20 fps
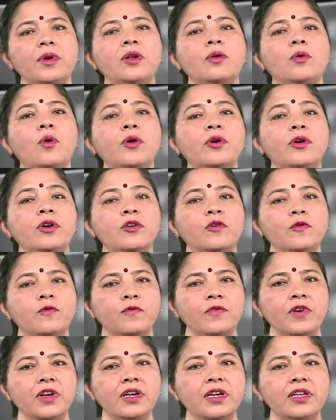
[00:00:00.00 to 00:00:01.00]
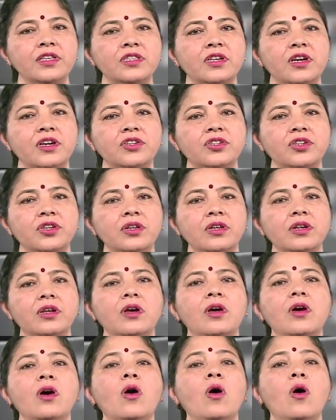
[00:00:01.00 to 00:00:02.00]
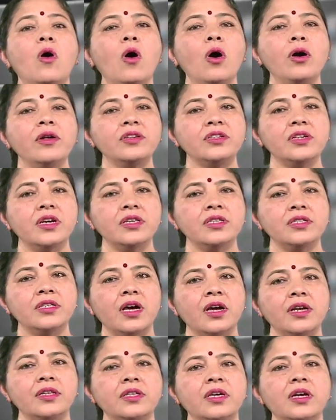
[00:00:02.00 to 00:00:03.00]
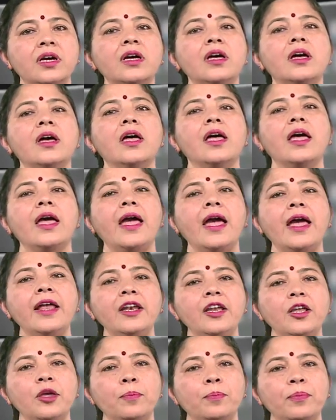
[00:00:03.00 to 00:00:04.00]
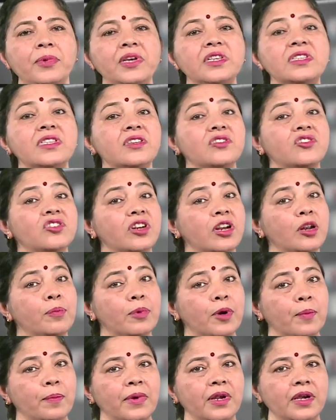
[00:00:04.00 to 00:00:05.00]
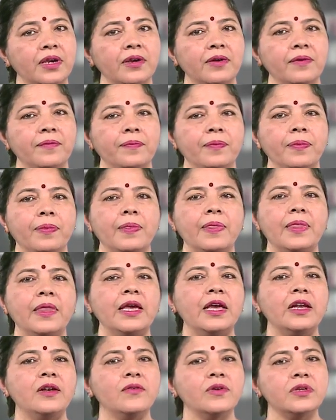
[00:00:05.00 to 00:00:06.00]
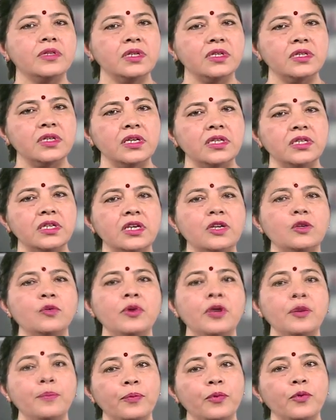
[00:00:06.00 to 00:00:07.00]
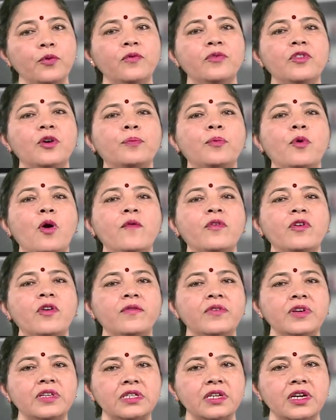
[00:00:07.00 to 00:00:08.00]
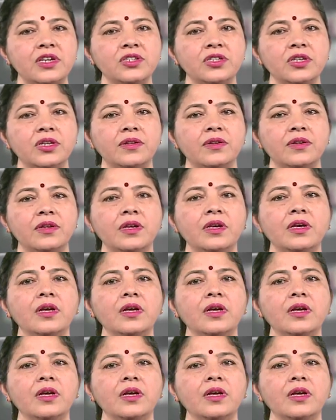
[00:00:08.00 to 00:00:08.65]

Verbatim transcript: In order to win discussion on Shastrartha, and impress the general public. It was necessary to improve the power of discussion.